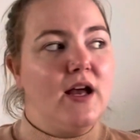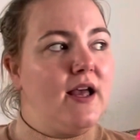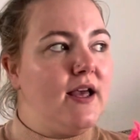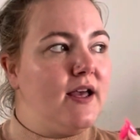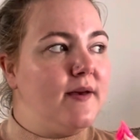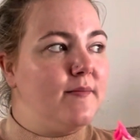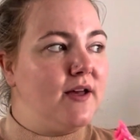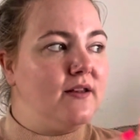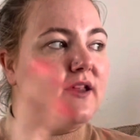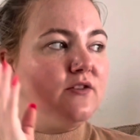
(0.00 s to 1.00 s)

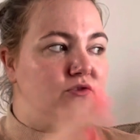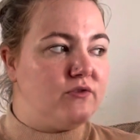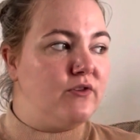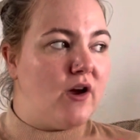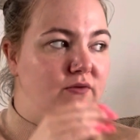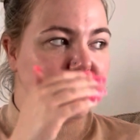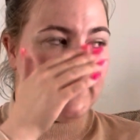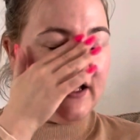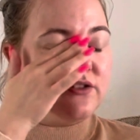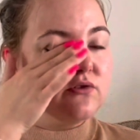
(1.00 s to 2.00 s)
and like throughout the
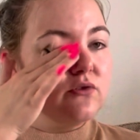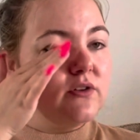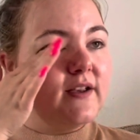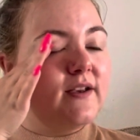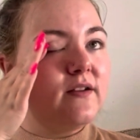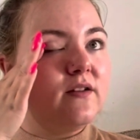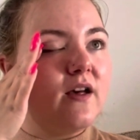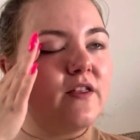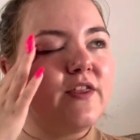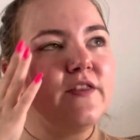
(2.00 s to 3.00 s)
day. So like
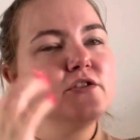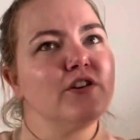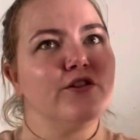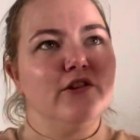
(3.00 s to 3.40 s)
I think there's a